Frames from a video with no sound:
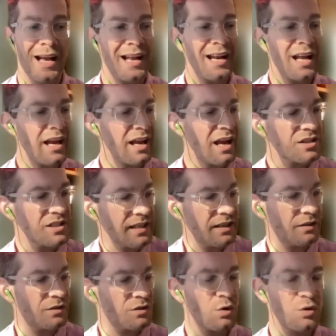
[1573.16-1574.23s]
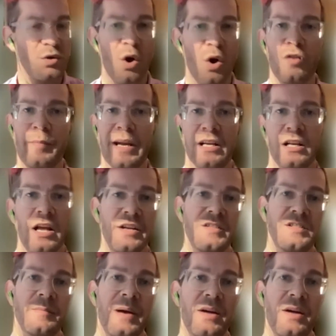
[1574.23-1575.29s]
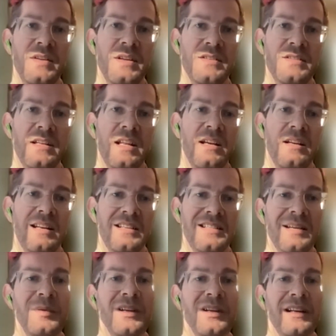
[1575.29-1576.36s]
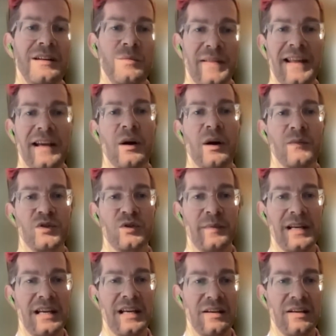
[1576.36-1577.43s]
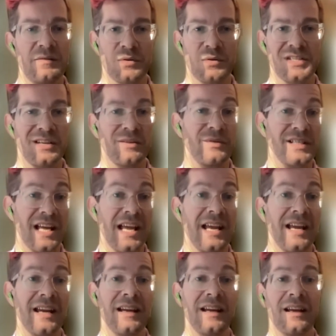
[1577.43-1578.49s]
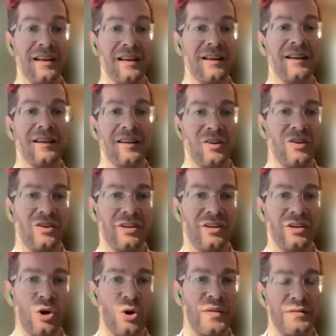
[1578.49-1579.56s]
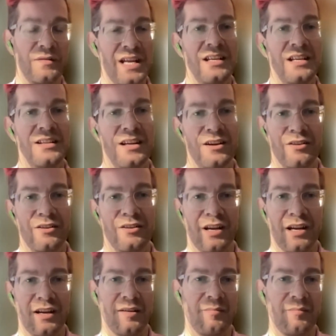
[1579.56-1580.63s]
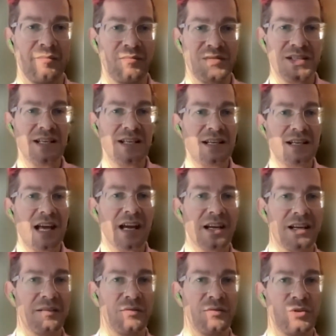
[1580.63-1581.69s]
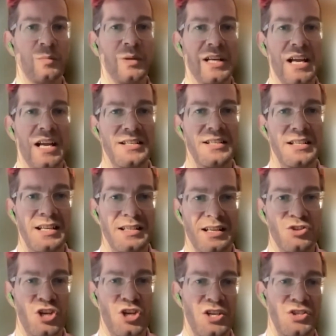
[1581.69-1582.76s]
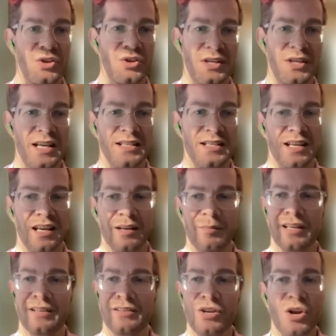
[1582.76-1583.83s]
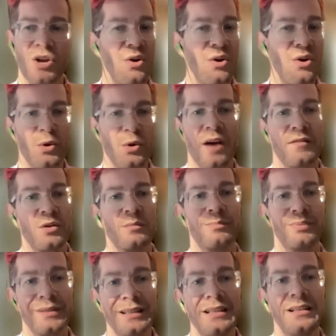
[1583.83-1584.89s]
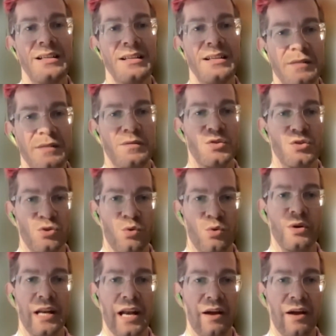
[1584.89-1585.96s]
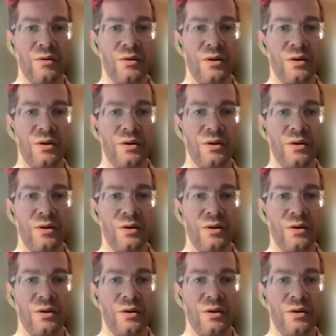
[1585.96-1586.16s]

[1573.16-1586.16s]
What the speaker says: And I actually talk to all of my clients about this, and they typically, when they come to me for a Series A, they've taken their seed deck, duplicated it, and changed all the data. And I'm like, no, you have a completely different story now.